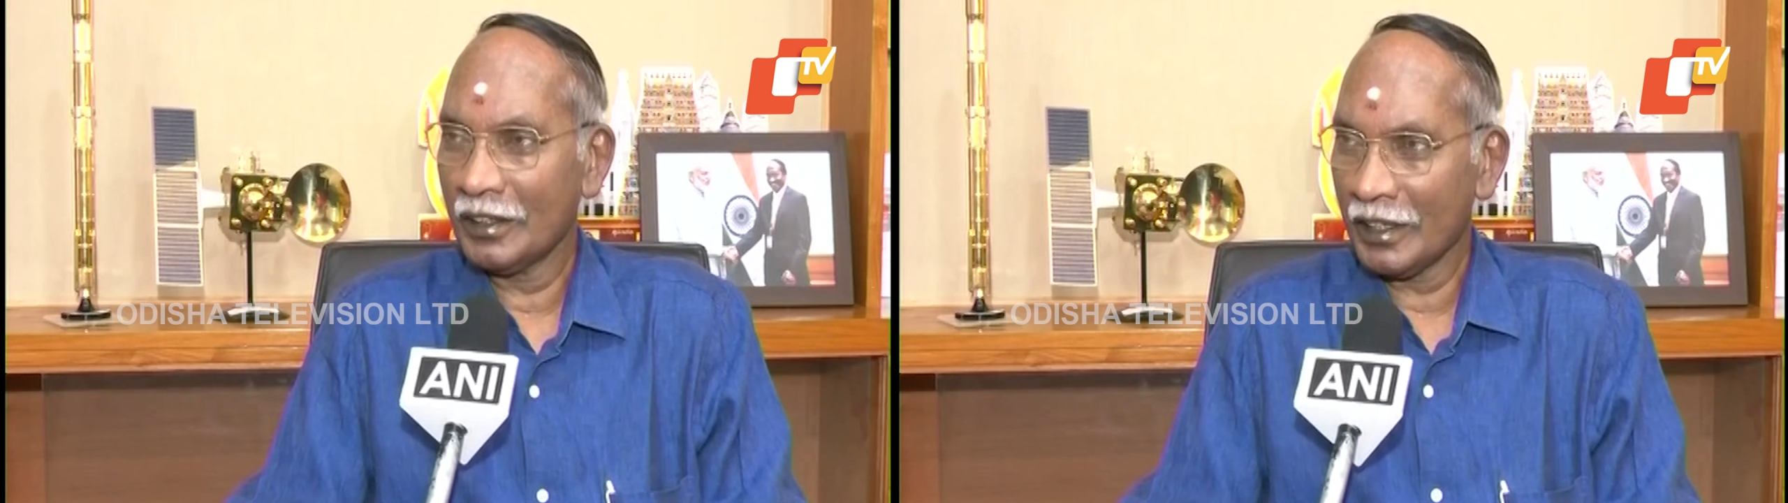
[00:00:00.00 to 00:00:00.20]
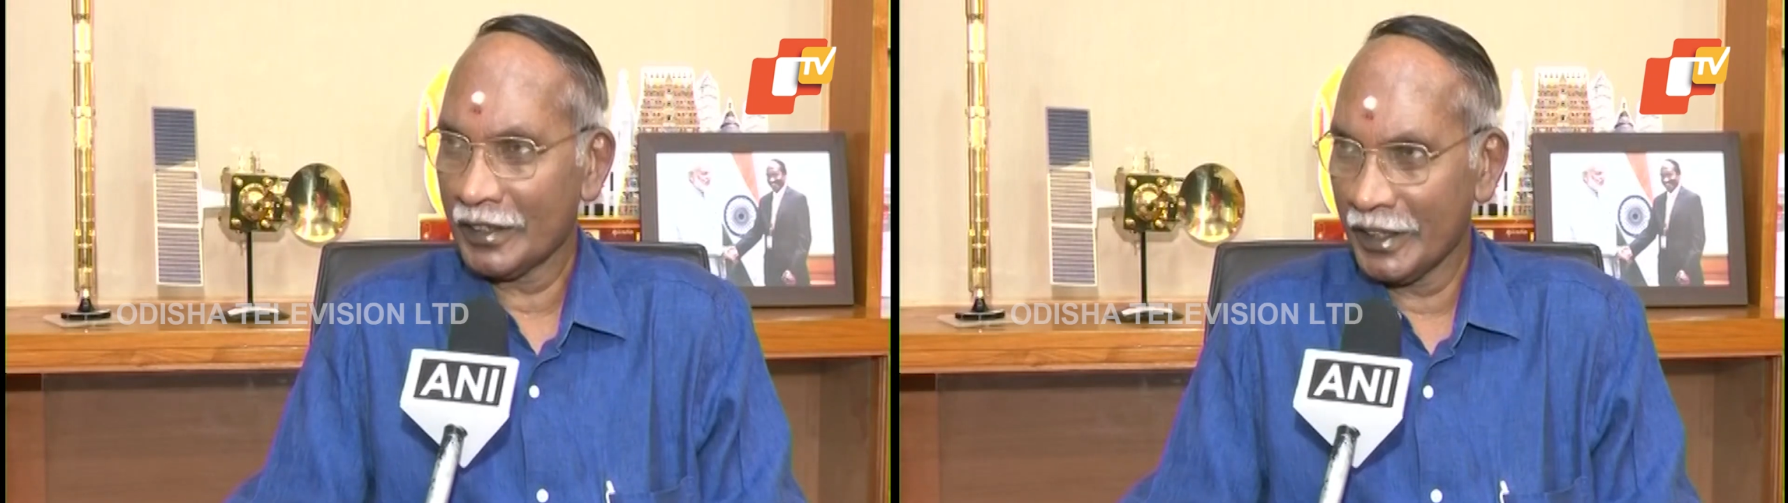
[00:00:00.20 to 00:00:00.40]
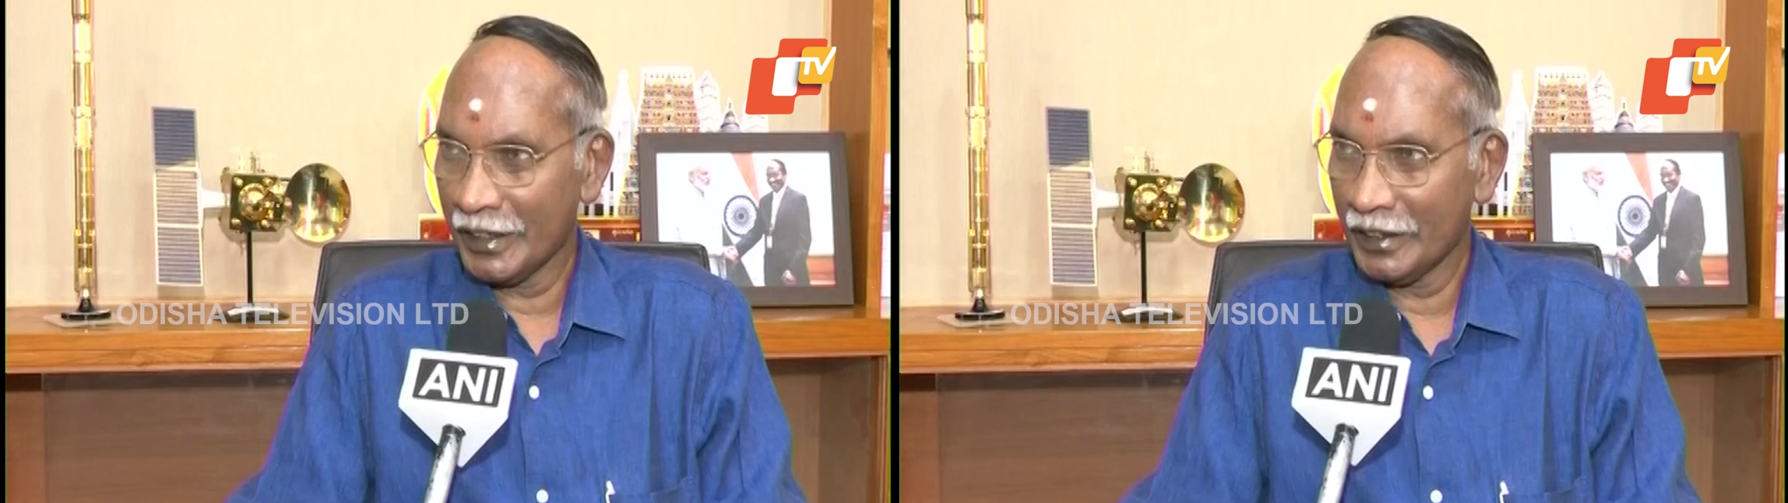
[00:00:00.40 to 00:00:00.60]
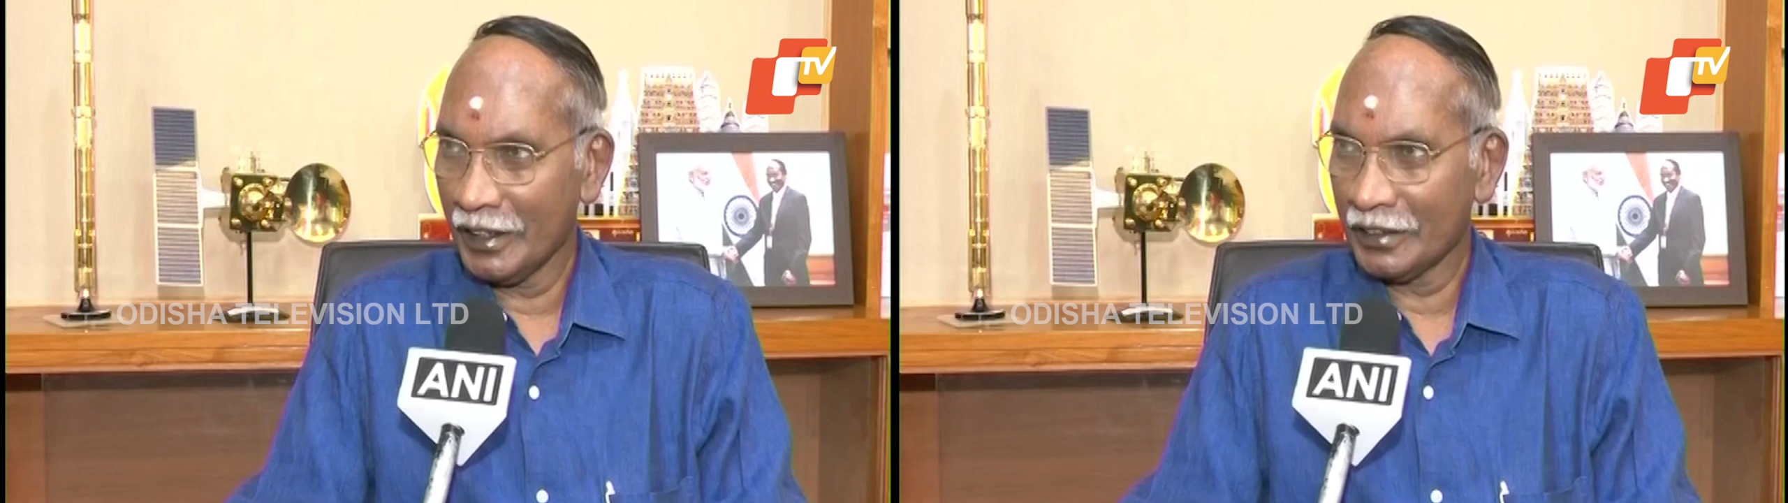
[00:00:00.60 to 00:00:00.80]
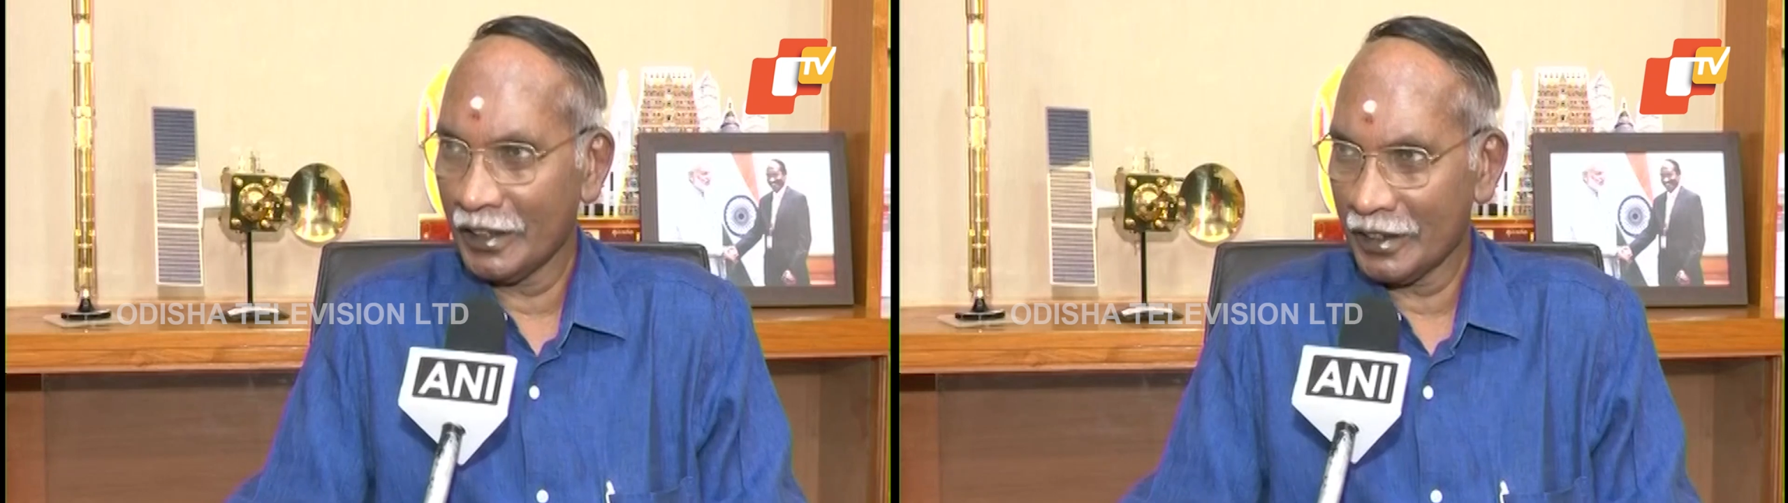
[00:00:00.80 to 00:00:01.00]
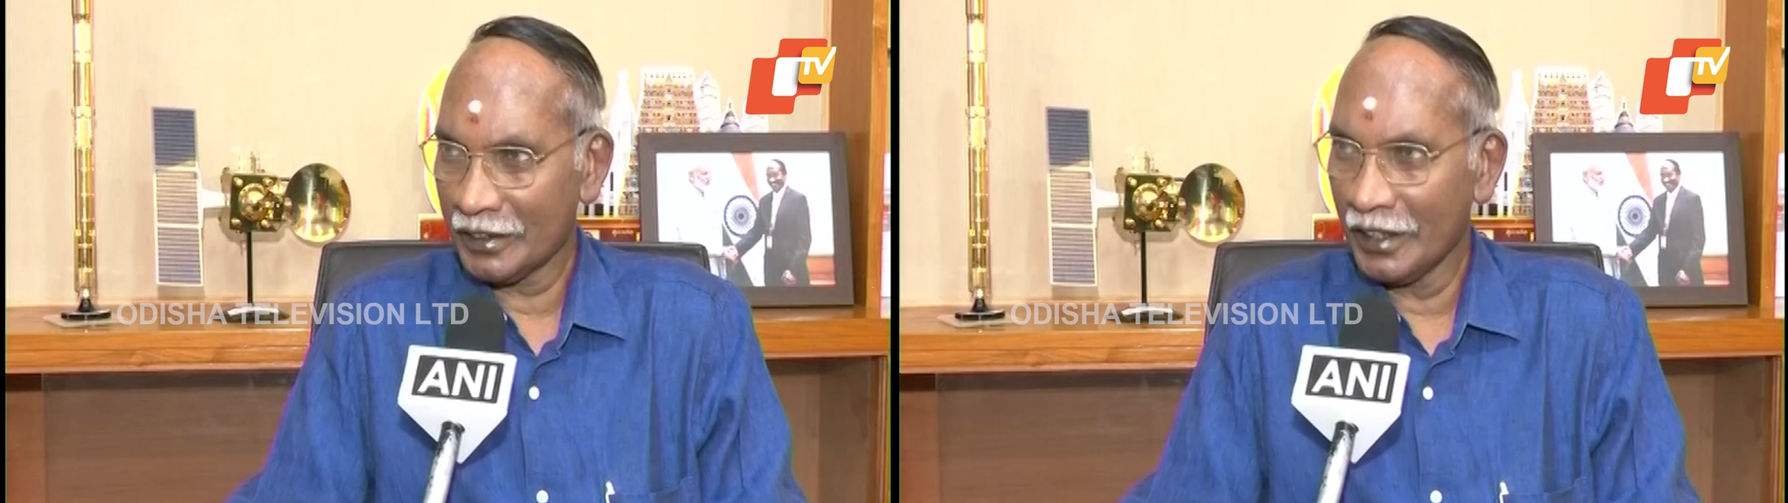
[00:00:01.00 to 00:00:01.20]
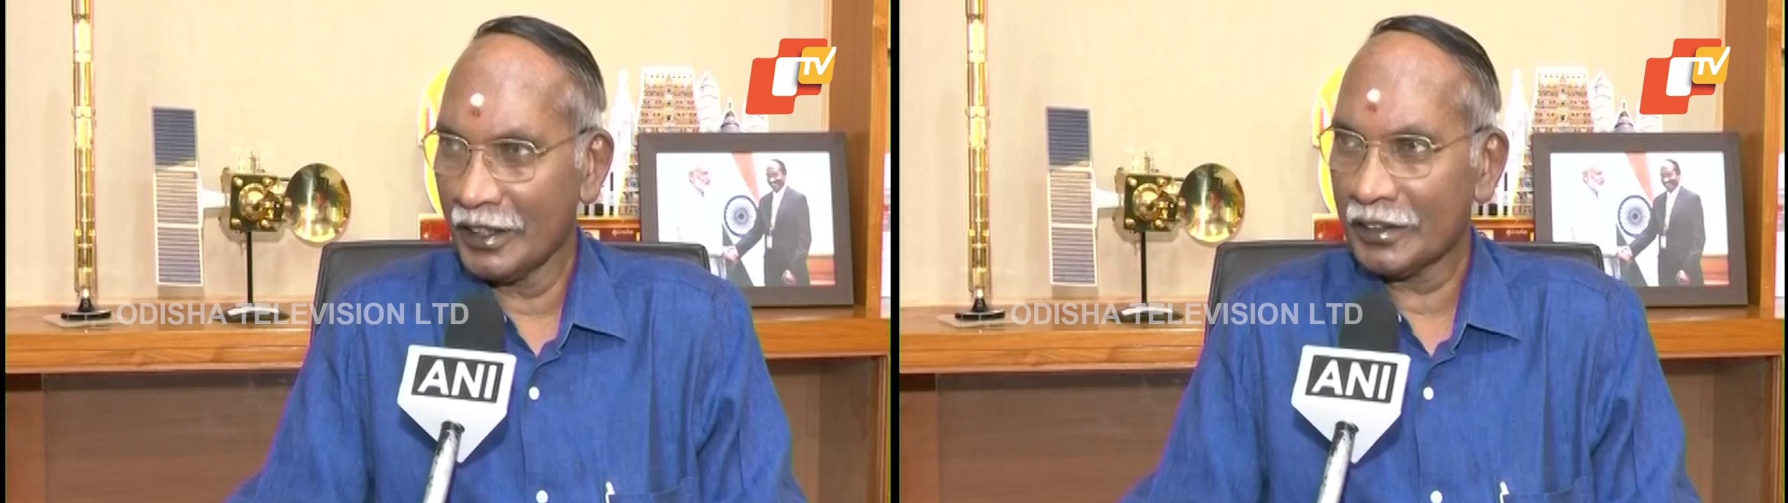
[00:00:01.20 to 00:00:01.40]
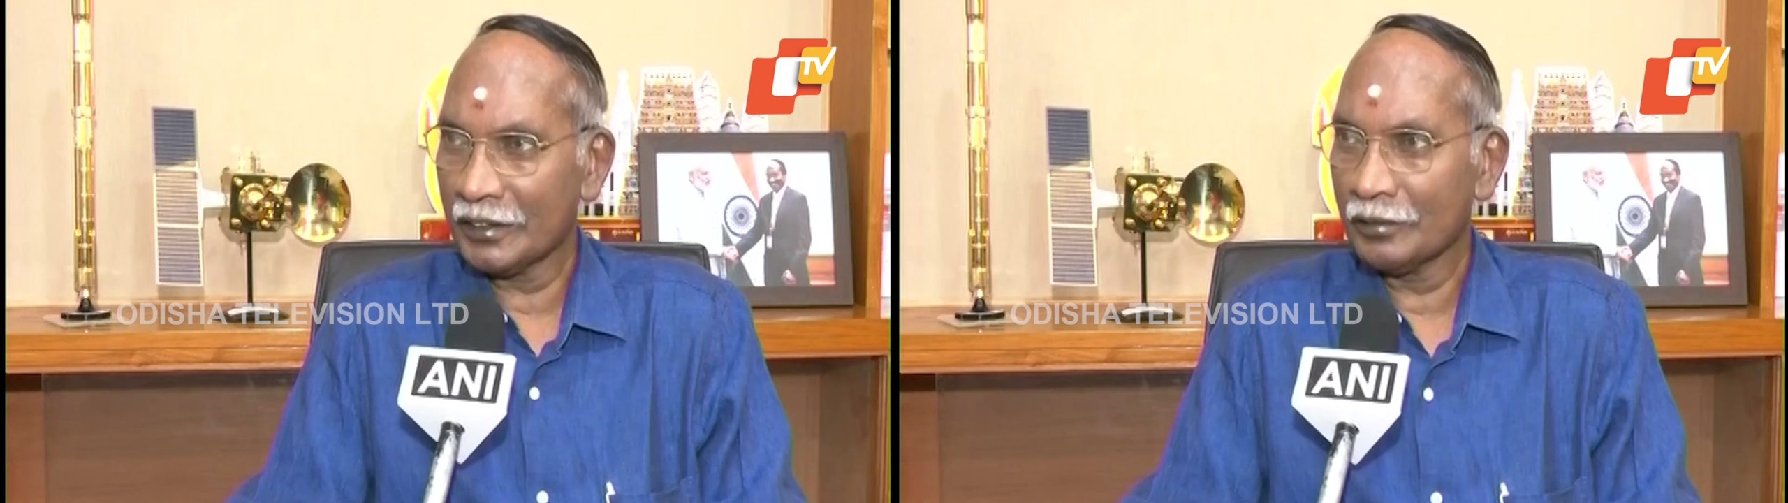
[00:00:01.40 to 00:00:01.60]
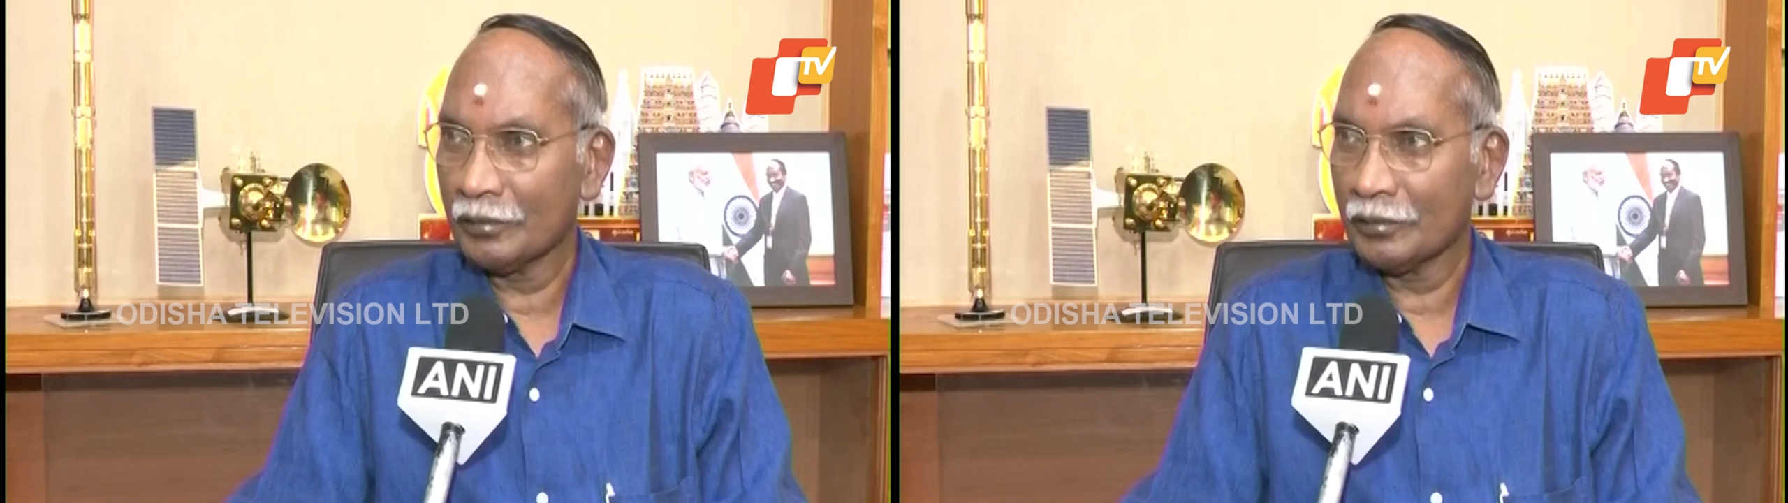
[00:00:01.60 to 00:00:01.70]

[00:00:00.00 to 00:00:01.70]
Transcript: thrusting uh, thrusters.